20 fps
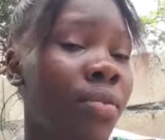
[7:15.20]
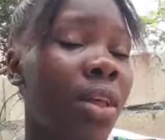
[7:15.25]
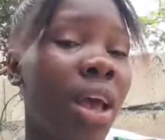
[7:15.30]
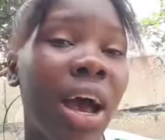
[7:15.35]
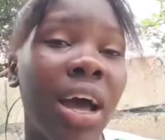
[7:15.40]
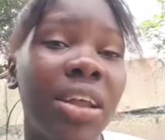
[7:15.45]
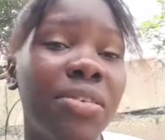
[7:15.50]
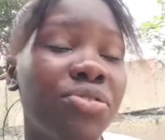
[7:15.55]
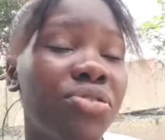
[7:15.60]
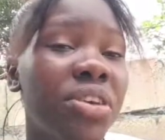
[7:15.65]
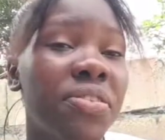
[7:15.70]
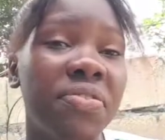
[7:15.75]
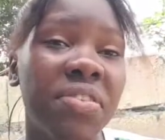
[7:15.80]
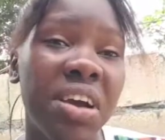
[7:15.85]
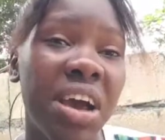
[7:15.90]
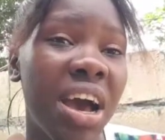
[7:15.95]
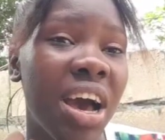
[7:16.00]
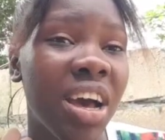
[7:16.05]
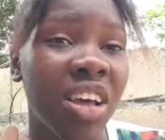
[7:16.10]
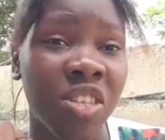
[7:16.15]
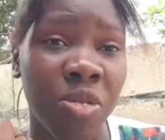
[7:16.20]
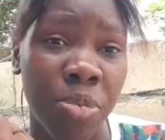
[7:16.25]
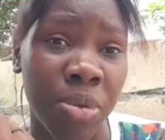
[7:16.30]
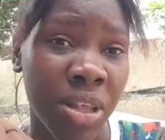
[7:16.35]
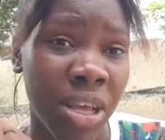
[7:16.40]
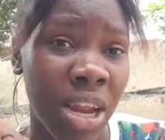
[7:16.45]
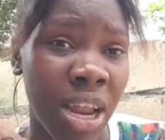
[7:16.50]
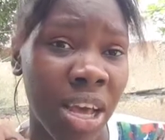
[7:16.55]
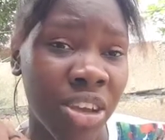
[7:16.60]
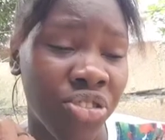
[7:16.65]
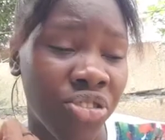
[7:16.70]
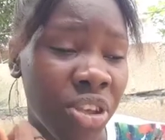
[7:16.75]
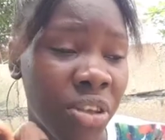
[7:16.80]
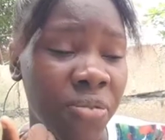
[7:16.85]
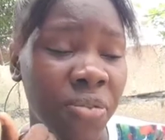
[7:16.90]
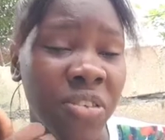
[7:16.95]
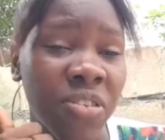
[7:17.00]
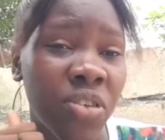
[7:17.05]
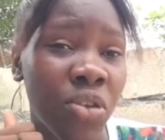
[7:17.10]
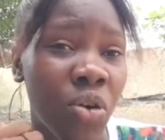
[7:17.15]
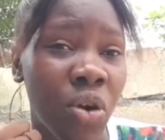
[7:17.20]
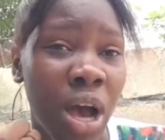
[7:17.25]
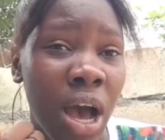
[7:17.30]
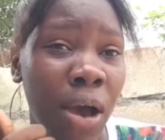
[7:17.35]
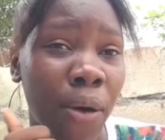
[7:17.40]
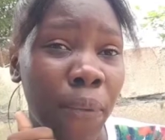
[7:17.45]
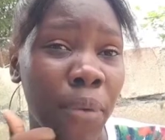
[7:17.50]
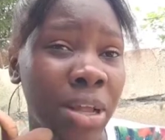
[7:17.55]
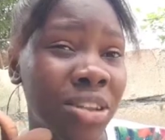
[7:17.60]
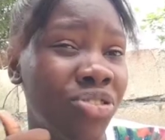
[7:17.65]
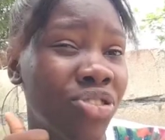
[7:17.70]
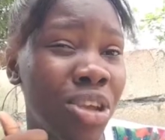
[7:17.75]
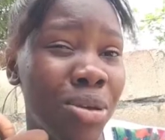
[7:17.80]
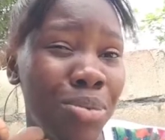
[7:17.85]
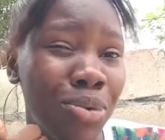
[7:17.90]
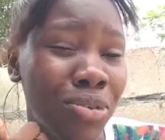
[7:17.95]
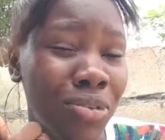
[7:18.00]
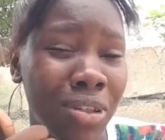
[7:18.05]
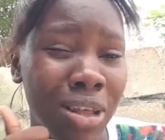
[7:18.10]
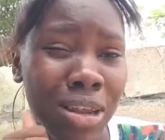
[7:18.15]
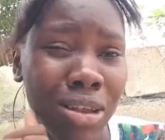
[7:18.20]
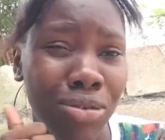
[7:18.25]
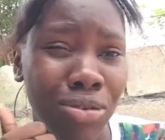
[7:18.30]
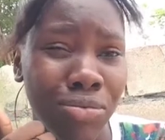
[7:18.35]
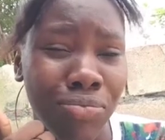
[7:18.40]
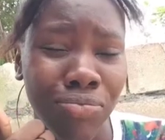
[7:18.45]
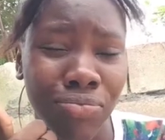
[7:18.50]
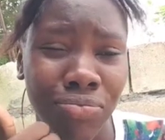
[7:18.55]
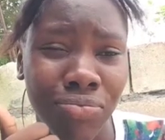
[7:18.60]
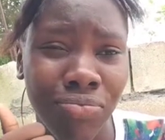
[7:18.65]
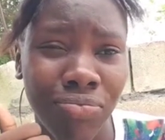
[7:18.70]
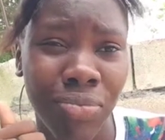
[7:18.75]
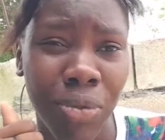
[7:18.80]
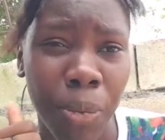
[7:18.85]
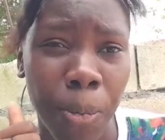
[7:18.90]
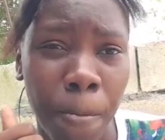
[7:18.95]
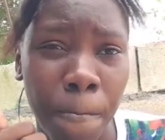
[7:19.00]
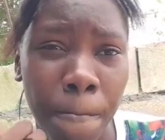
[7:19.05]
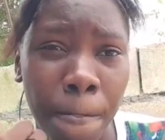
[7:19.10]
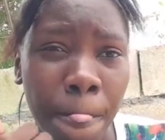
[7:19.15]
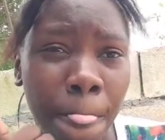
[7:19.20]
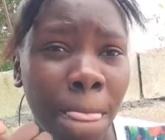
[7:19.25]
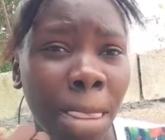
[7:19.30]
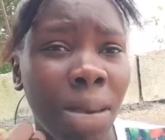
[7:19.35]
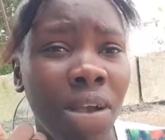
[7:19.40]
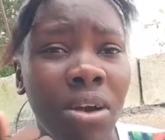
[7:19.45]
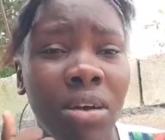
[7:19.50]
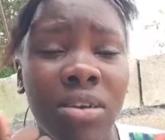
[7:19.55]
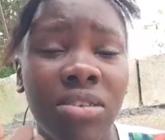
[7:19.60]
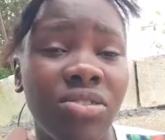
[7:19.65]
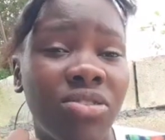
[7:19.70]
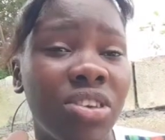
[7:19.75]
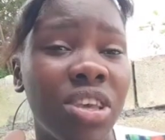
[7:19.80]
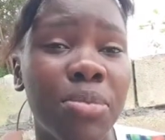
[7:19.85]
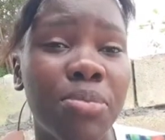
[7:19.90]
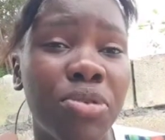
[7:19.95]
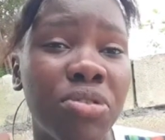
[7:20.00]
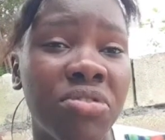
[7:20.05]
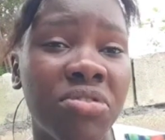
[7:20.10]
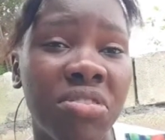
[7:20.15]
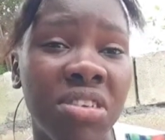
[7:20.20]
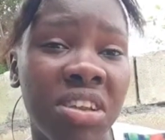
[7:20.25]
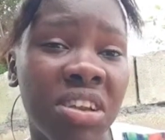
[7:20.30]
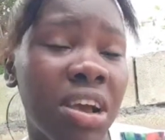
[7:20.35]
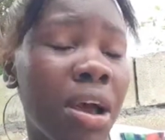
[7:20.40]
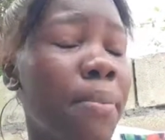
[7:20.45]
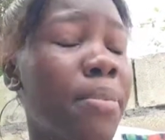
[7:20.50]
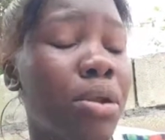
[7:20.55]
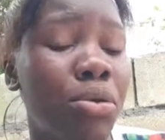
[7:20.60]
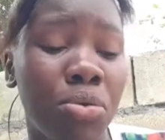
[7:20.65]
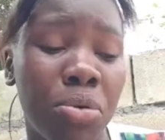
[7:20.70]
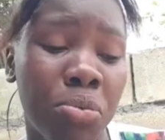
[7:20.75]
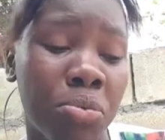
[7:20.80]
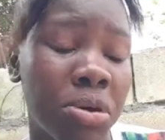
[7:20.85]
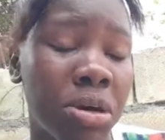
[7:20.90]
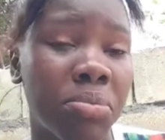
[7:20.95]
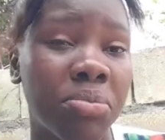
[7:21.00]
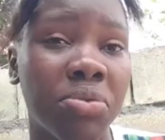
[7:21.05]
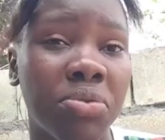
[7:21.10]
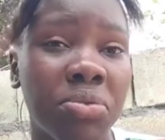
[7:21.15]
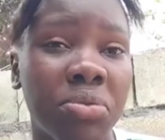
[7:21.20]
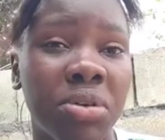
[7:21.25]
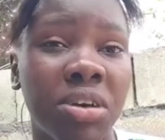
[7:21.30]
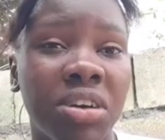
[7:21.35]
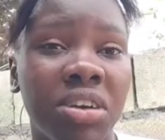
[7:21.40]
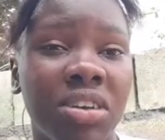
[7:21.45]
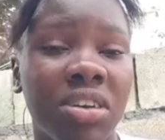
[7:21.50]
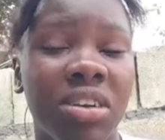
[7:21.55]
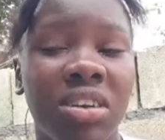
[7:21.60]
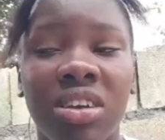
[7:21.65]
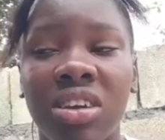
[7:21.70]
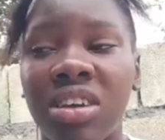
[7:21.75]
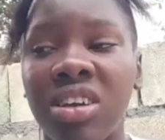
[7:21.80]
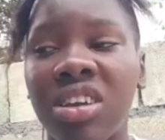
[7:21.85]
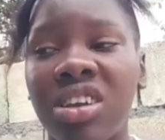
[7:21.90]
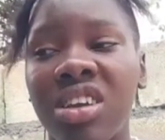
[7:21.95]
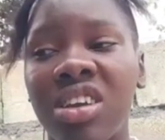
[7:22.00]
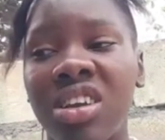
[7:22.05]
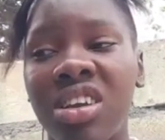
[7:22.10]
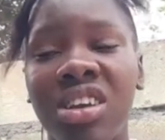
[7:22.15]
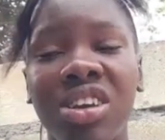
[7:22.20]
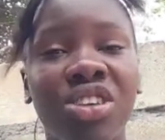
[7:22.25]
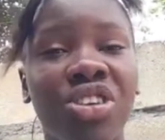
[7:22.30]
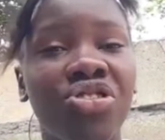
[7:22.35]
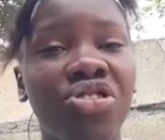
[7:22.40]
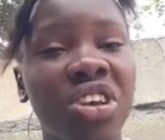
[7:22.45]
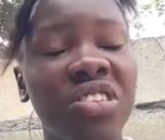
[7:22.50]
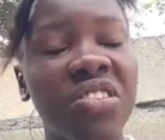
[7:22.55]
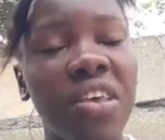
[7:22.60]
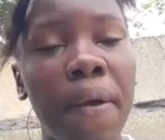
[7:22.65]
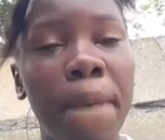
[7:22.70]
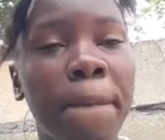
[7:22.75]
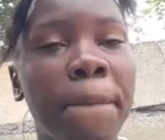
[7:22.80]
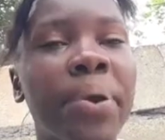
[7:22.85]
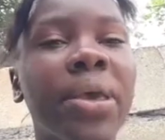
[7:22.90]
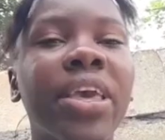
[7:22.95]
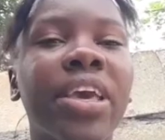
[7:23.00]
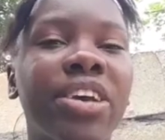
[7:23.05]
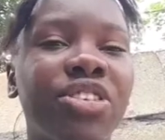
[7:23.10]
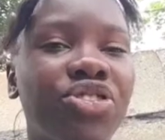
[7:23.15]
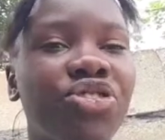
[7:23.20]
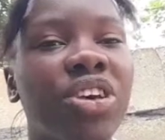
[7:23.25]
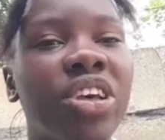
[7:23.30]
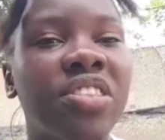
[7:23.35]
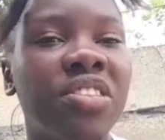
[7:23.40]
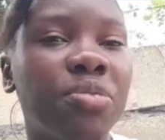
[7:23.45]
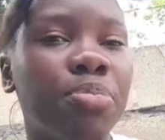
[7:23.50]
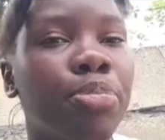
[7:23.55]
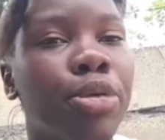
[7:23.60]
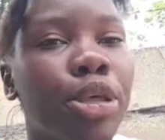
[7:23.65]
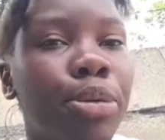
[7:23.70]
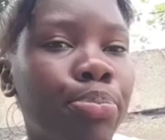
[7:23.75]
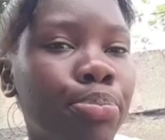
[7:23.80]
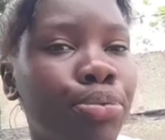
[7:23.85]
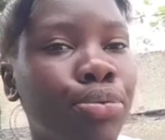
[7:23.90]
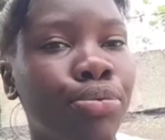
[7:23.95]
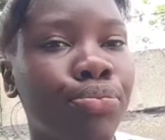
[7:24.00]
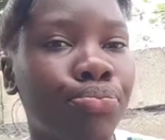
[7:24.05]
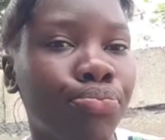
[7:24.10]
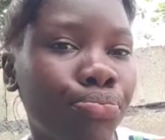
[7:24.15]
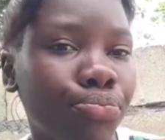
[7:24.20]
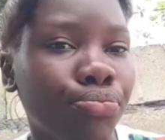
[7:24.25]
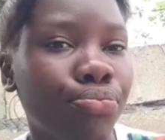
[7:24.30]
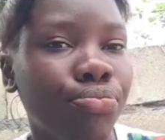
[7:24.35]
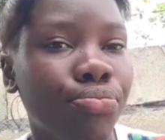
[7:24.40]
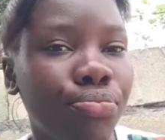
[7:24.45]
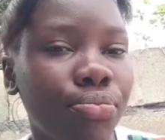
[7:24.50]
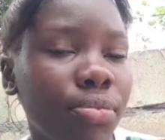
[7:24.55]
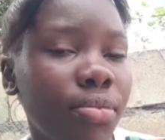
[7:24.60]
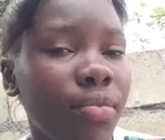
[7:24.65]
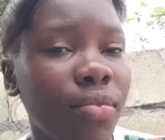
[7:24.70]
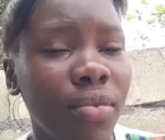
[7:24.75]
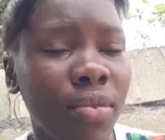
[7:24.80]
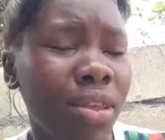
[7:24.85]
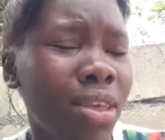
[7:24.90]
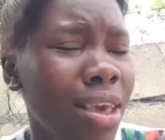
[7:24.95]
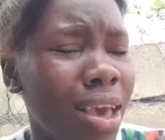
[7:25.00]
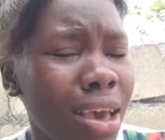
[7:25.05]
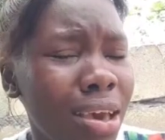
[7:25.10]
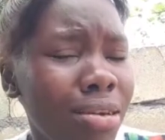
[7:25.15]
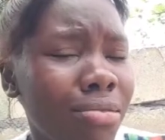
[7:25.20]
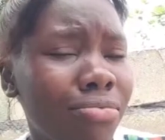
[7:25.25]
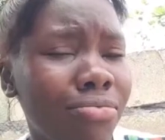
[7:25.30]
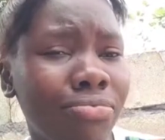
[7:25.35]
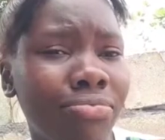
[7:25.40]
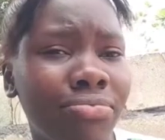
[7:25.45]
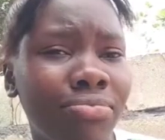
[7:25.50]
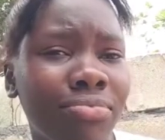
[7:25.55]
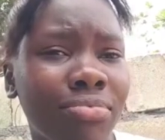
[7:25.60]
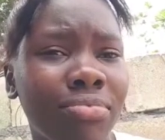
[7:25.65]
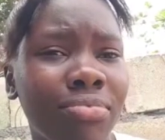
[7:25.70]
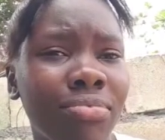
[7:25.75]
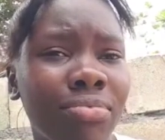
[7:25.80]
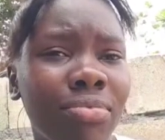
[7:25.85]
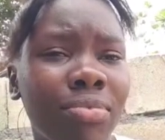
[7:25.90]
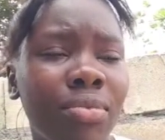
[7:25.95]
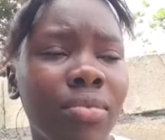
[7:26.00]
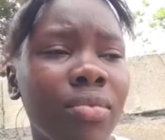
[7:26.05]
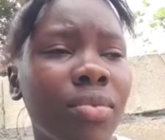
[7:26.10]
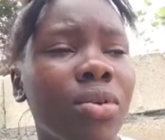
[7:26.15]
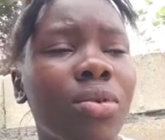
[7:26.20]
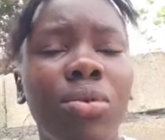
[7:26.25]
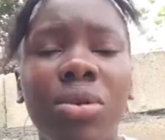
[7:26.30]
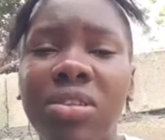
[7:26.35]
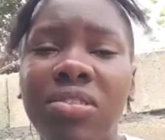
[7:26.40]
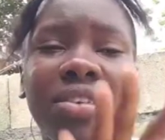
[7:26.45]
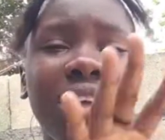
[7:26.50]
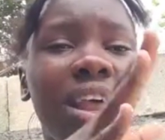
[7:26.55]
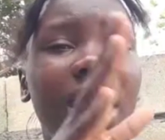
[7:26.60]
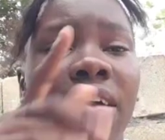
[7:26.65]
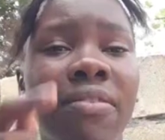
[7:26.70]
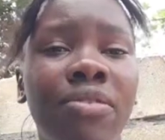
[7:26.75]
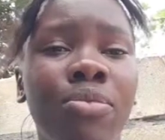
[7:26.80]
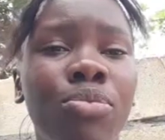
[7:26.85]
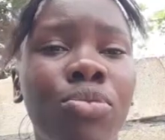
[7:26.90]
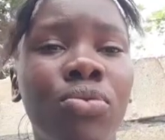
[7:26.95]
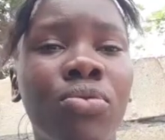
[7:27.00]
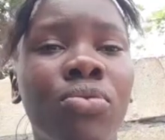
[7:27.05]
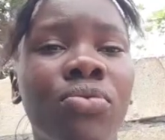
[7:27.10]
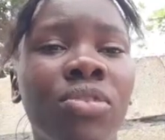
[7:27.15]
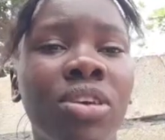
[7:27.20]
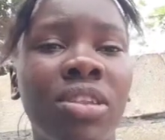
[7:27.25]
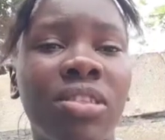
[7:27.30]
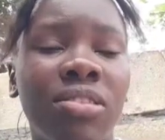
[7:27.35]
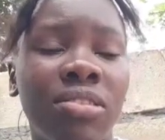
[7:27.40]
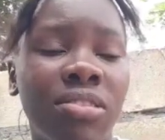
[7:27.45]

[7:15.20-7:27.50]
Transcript: All if she go to hospital and she sit down and wait, she must stay, you know. She must stay, come not want to uh, It's just impatient Yeah. I am going to tell her movie.